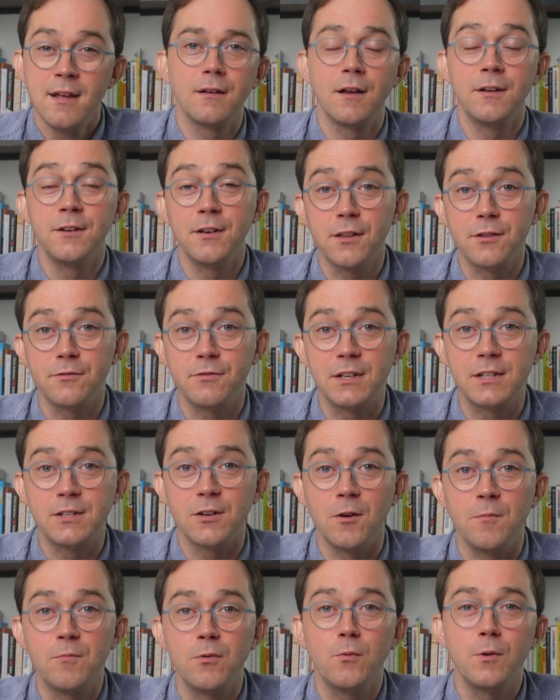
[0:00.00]
Another
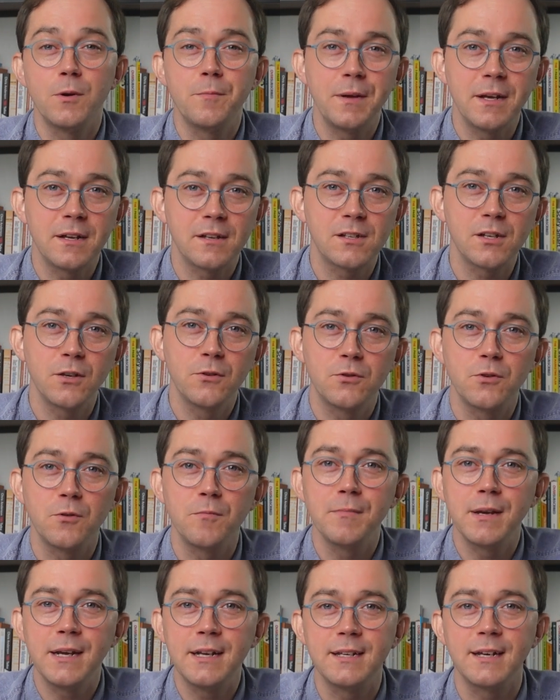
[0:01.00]
example would be a social
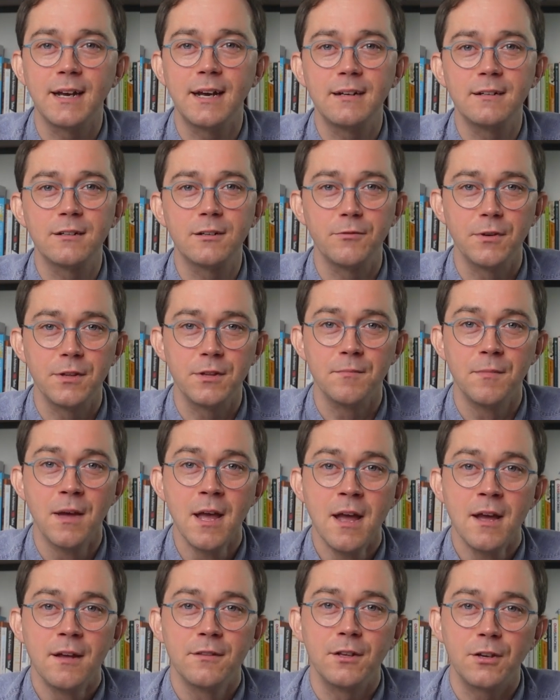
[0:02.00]
media algorithm
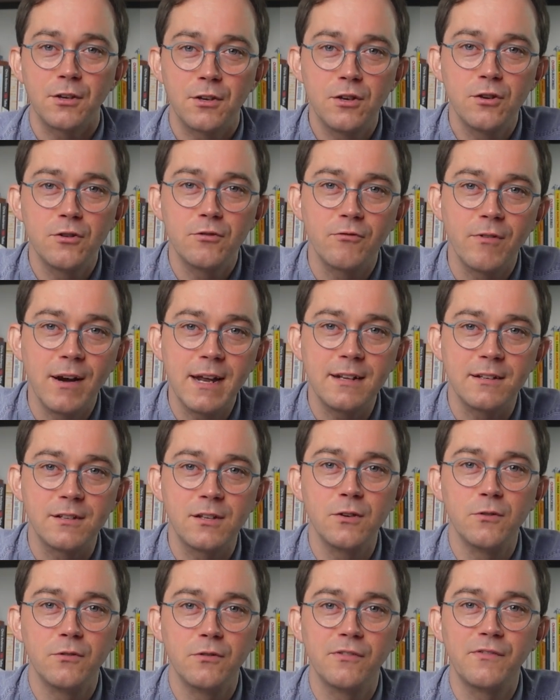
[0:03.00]
that curates
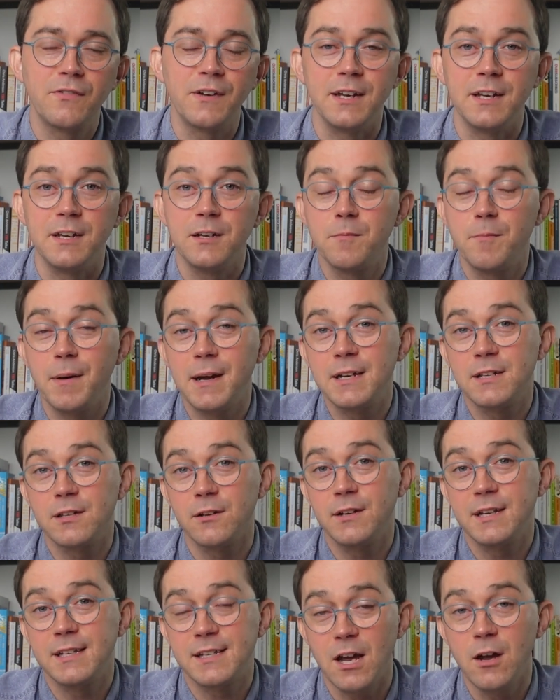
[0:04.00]
your feed based
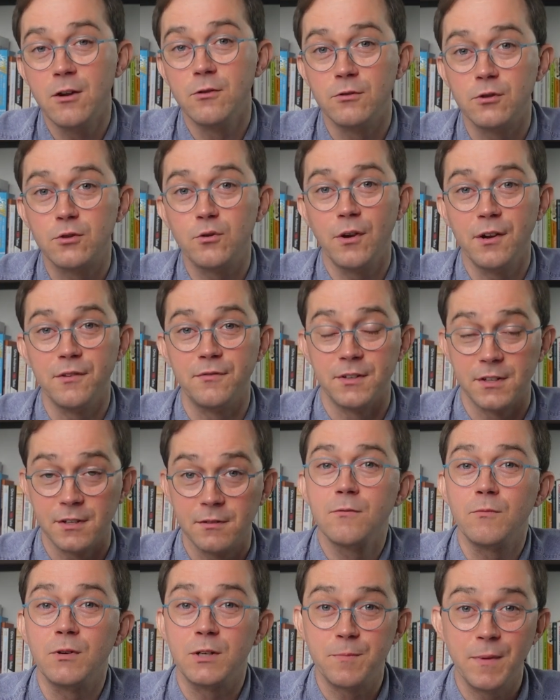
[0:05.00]
on its own drivers,
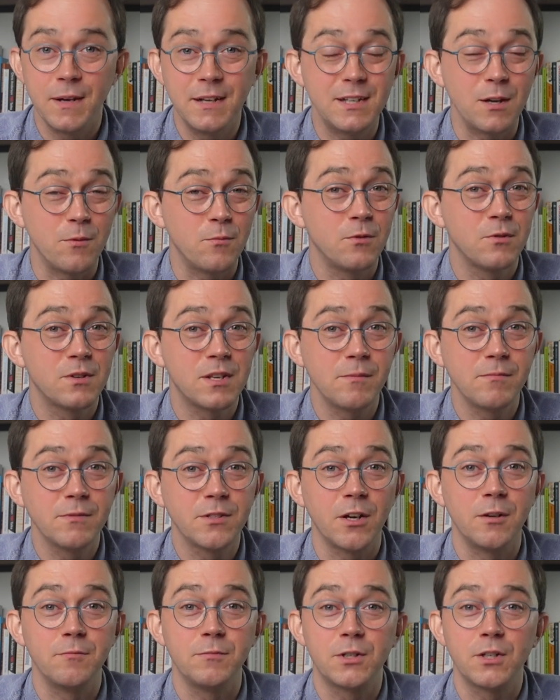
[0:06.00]
which means it will
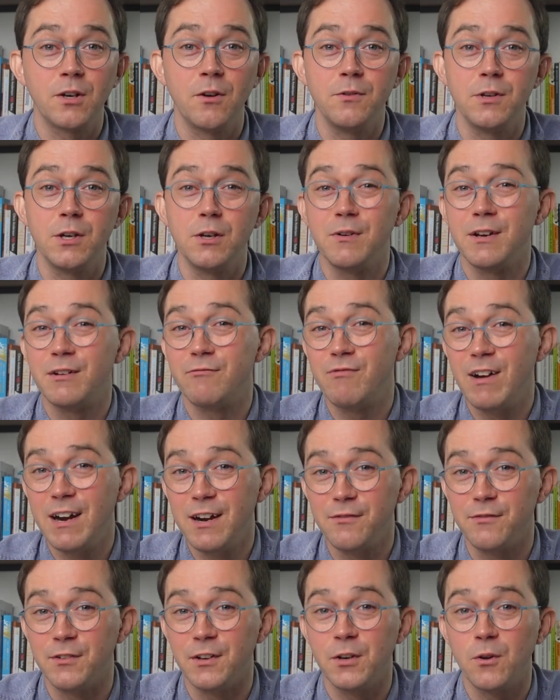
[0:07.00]
sometimes show you
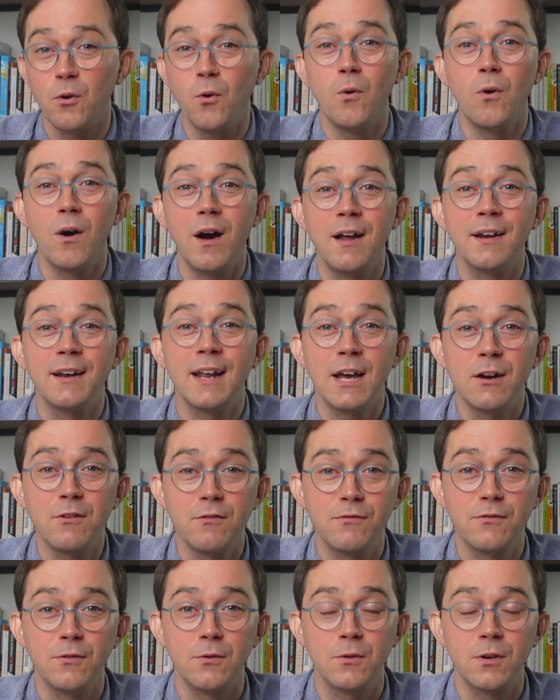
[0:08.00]
irrelevant or
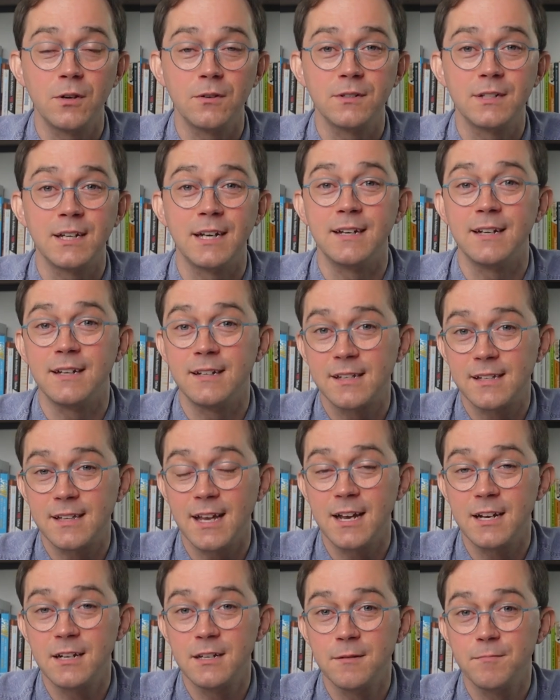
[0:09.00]
unhelpful content
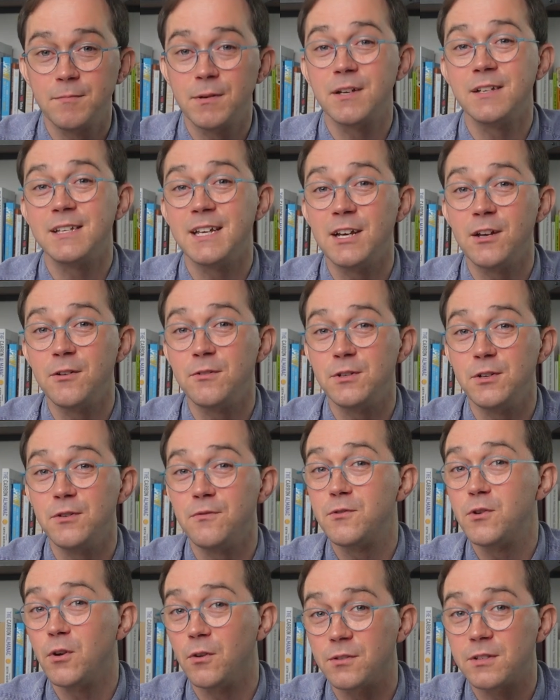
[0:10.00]
instead because it knows
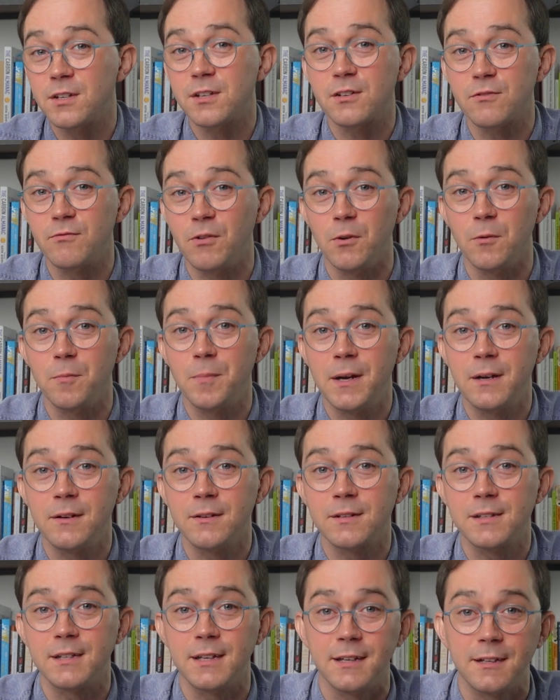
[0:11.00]
you've got to scroll
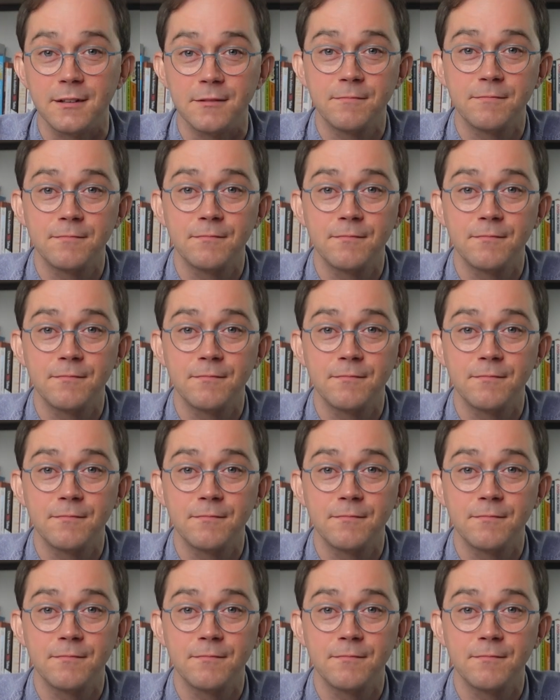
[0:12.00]
past it.